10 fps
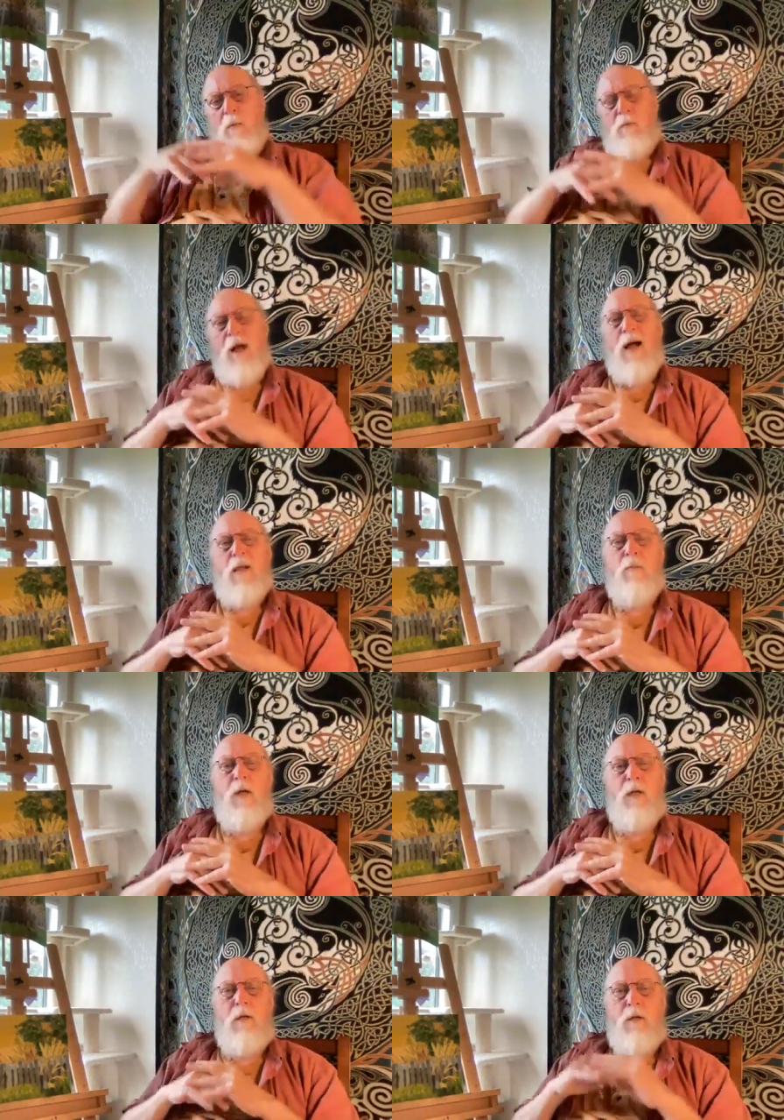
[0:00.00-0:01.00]

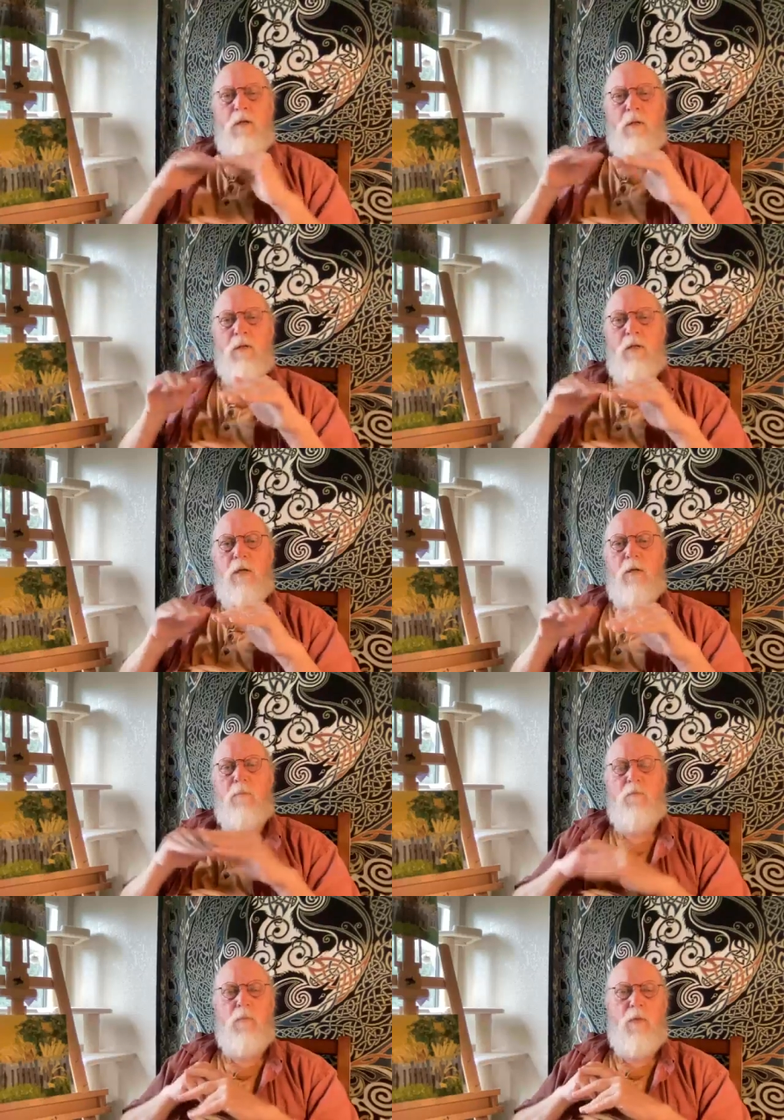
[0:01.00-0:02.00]
documenting the
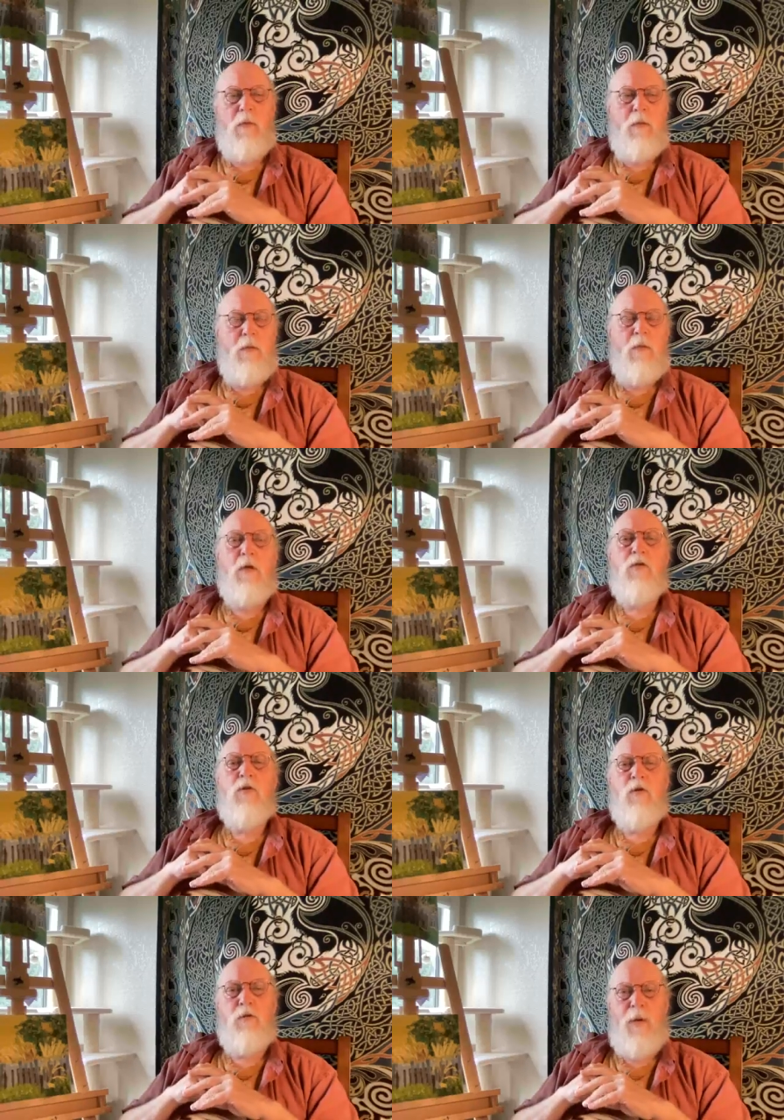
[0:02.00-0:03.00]

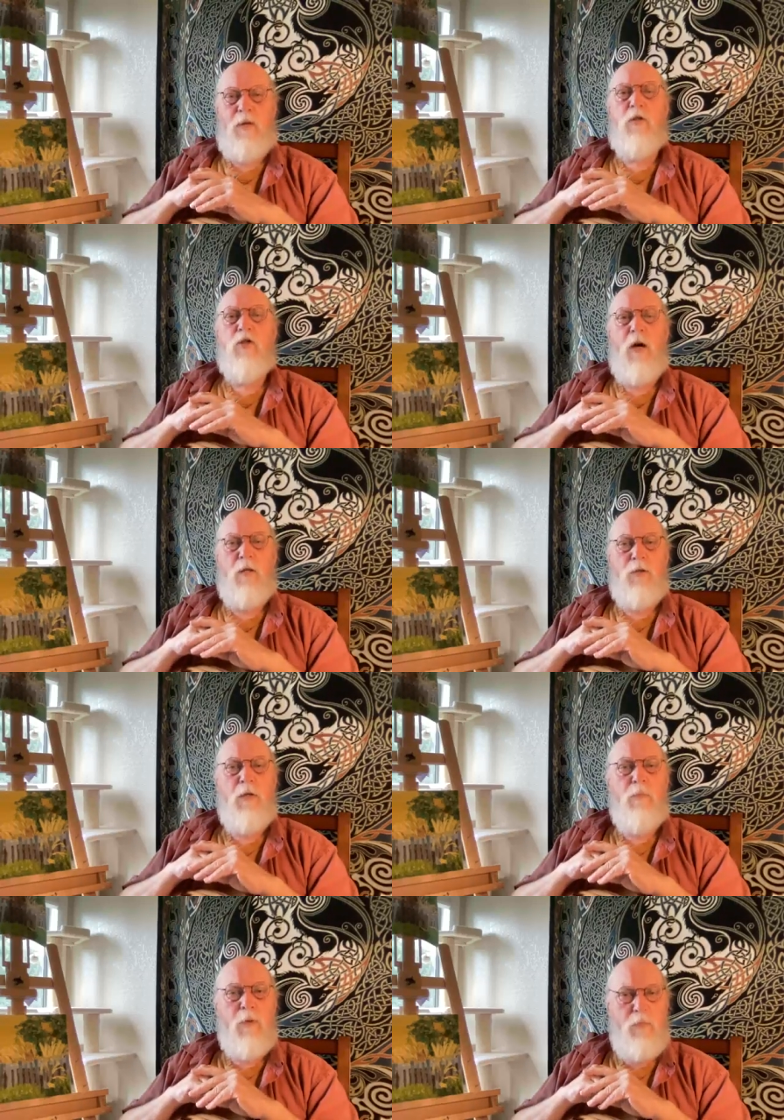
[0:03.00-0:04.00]
concerns about the child's
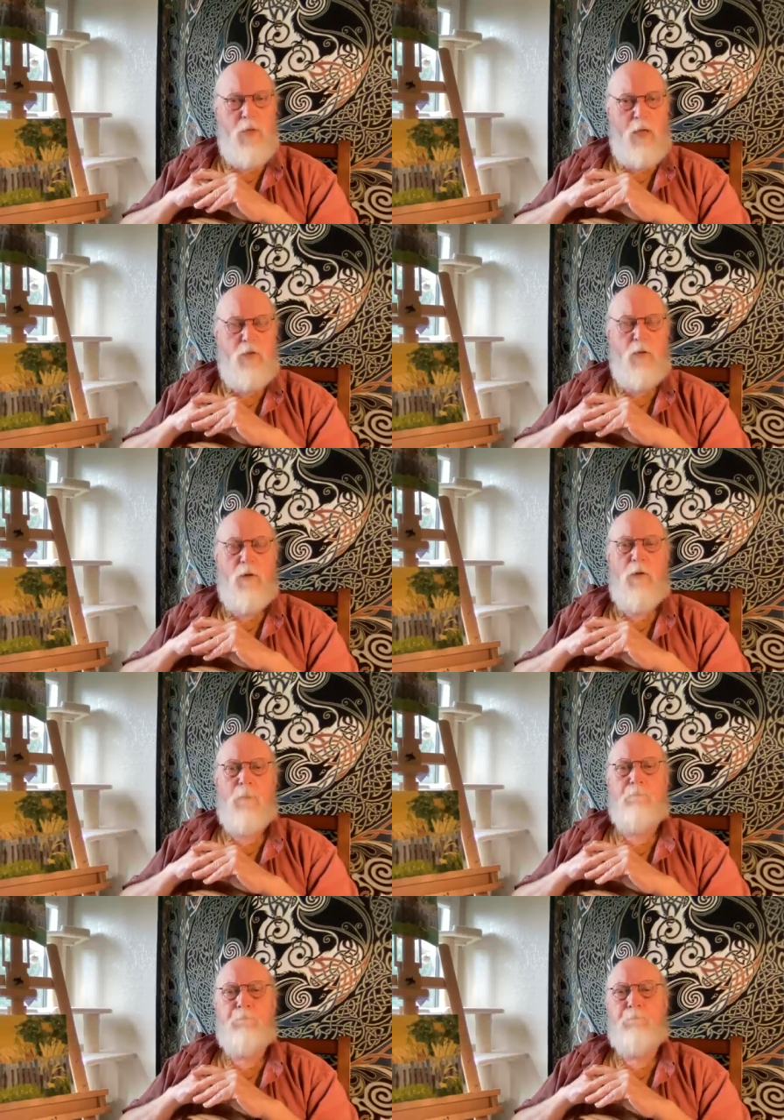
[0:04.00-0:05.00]
symptoms, that sort of
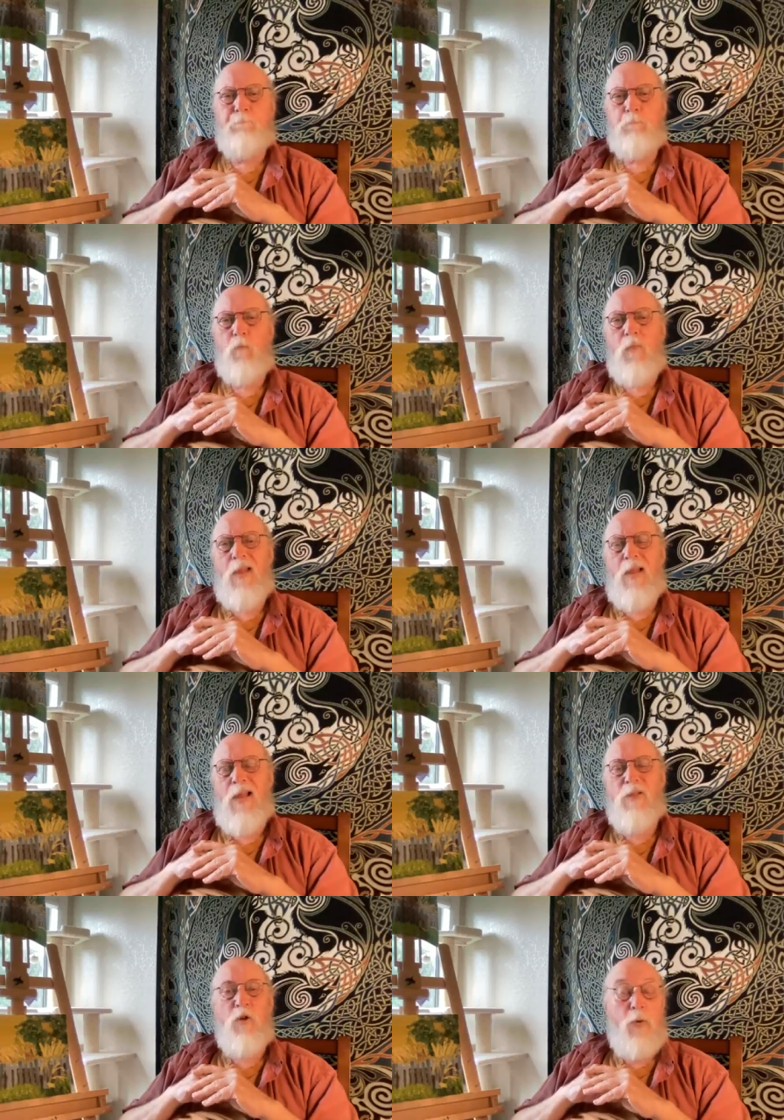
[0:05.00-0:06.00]
thing.
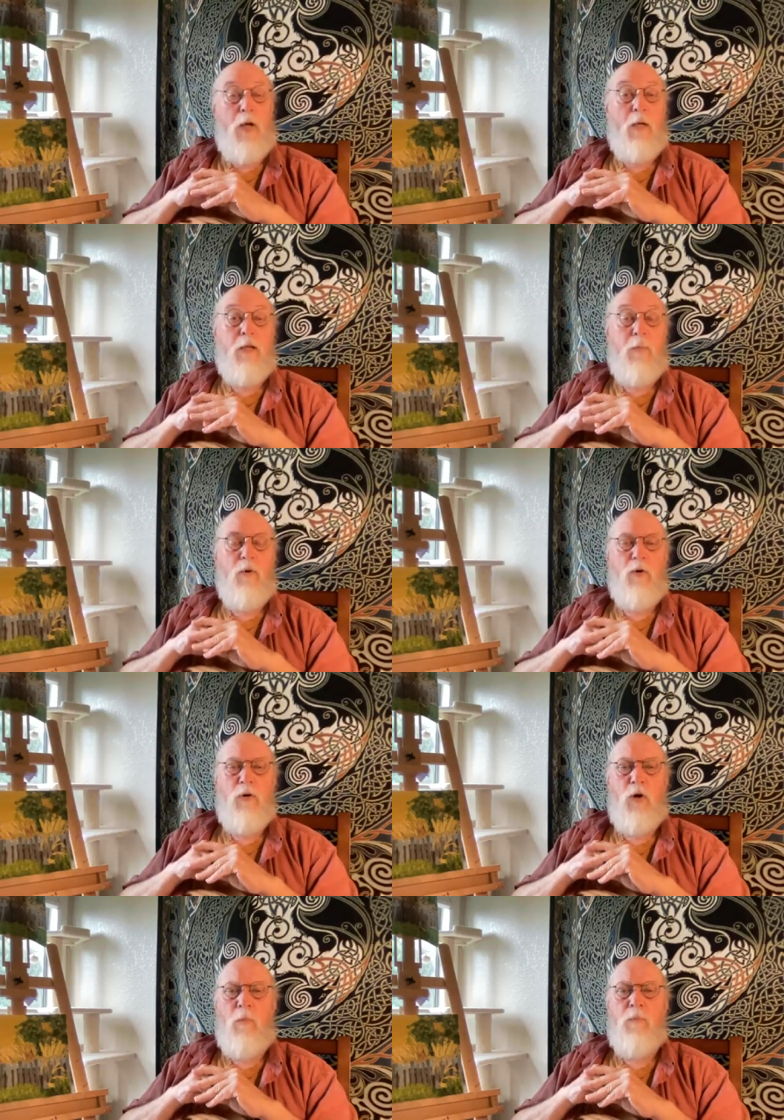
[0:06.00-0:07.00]
And so we got that
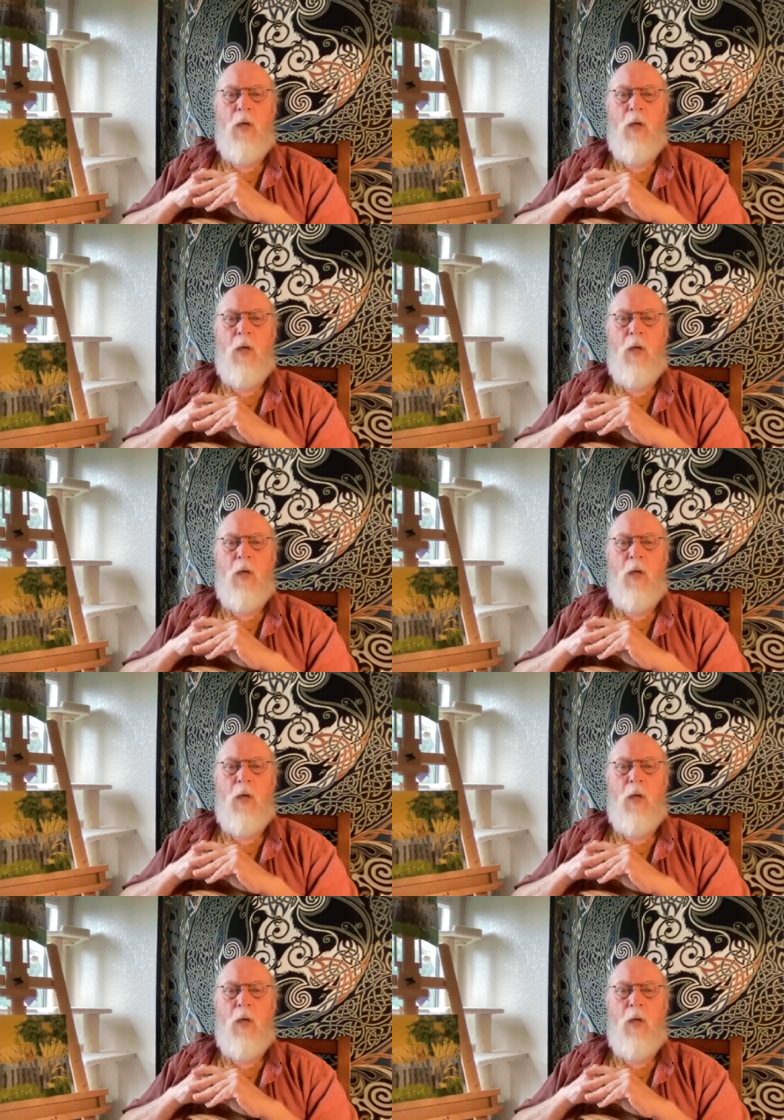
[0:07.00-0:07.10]
protocol.